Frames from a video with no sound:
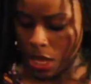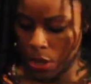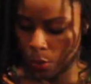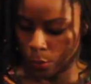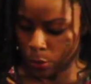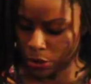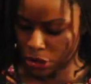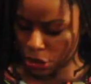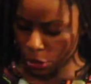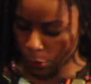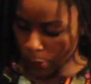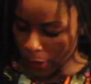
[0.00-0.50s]

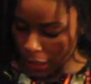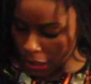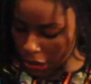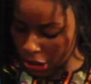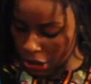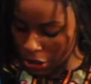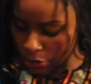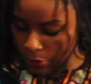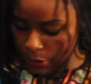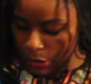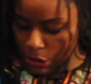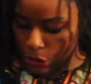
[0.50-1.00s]
What you want to
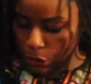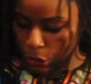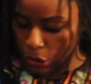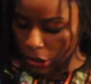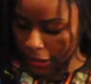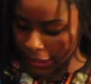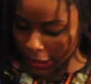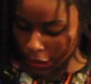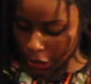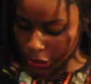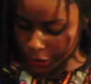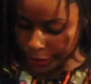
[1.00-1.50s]
do is
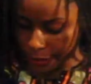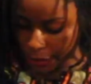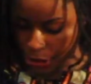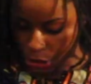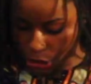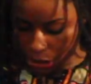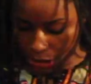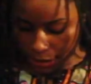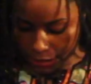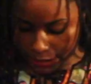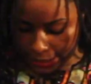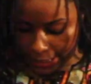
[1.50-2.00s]
look at your
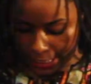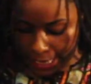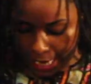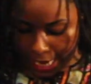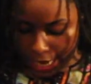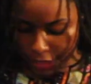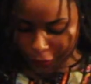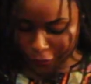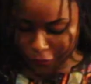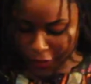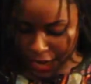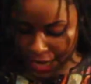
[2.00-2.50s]
dashiki
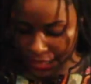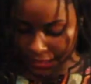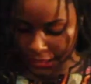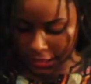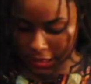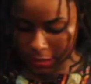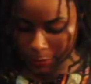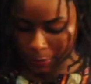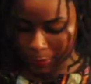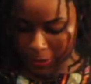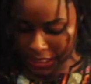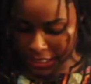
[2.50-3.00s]
and find
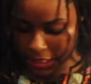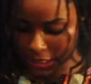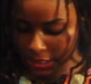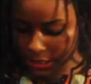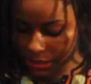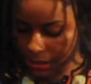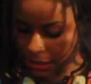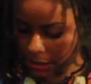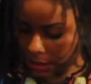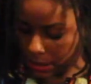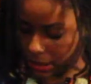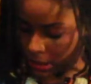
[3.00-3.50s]
the
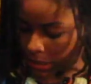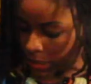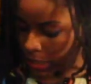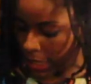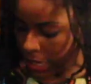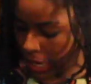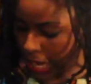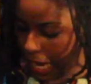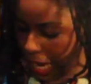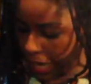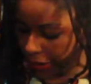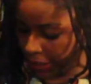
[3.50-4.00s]
biggest
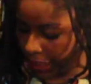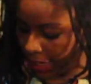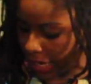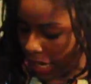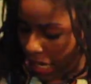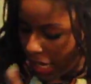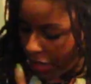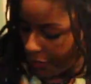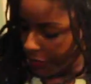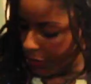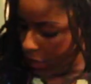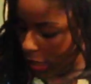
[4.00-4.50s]
area
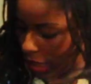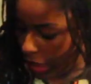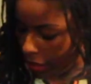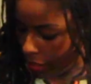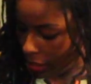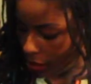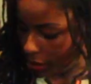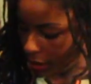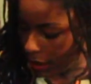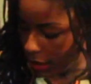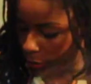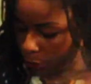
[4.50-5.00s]
of
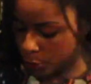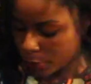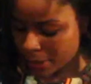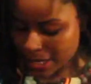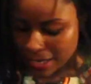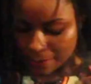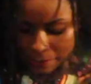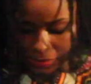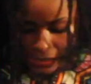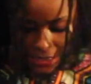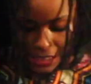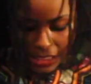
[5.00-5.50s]
color. What
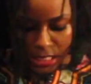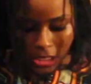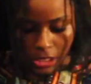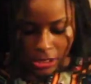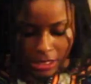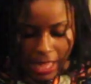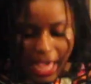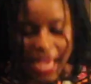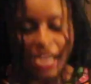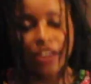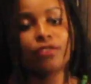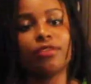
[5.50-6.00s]
I'm seeing a
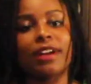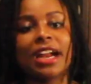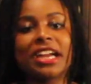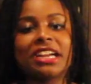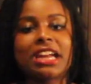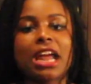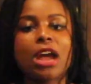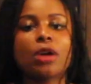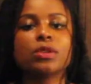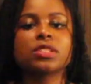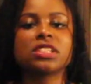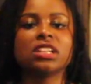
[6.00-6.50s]
lot of right
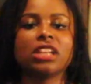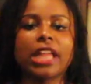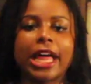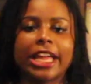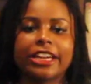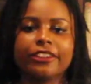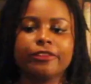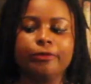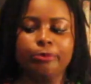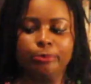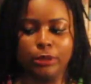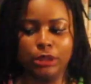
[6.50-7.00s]
now is a lot
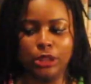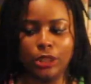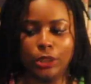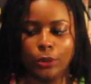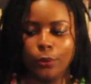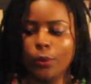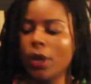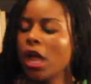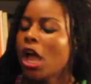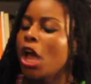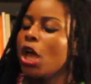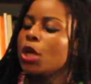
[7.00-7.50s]
of
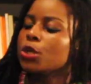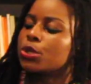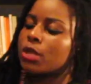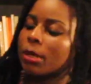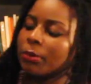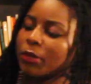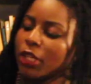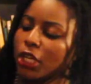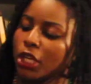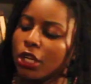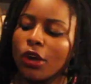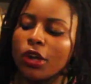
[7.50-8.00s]
blue. So I'm
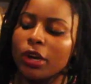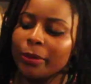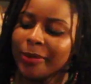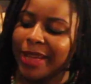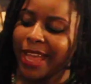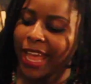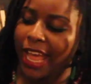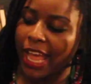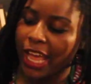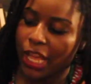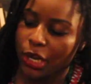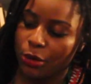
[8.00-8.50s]
gonna go to my
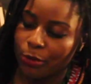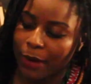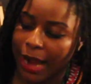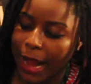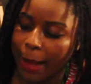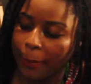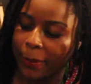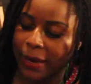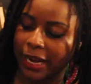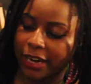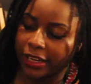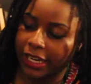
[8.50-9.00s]
head
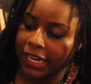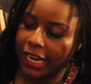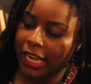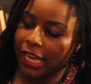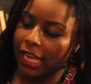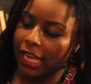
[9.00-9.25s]
wrap area.